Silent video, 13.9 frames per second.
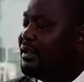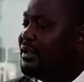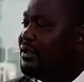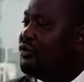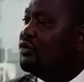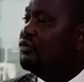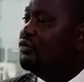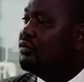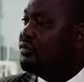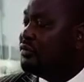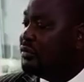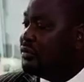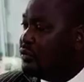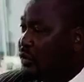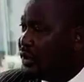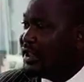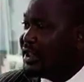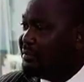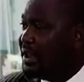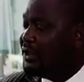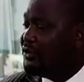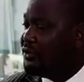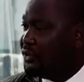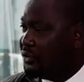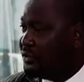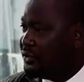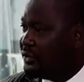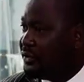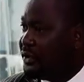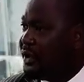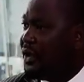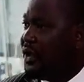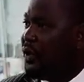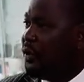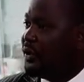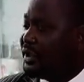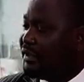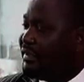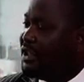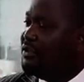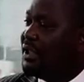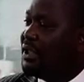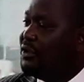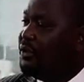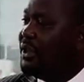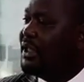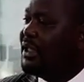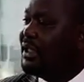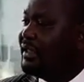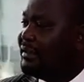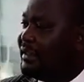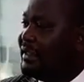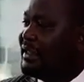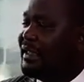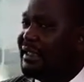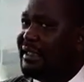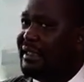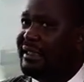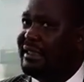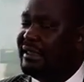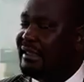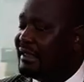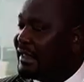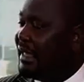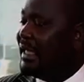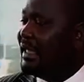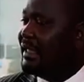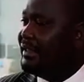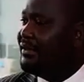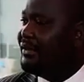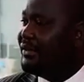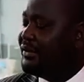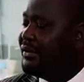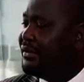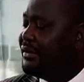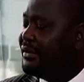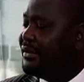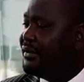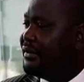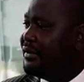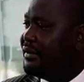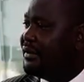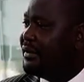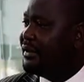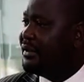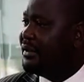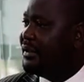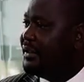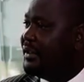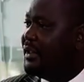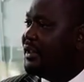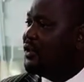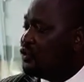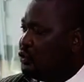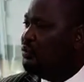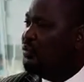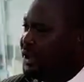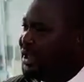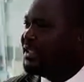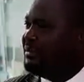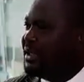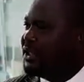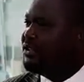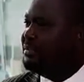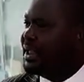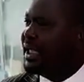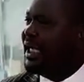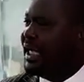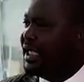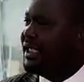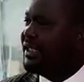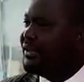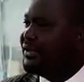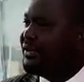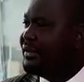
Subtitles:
to what it means to you. Whatever you are doing, thinking that it is careless, to me it may not be careless.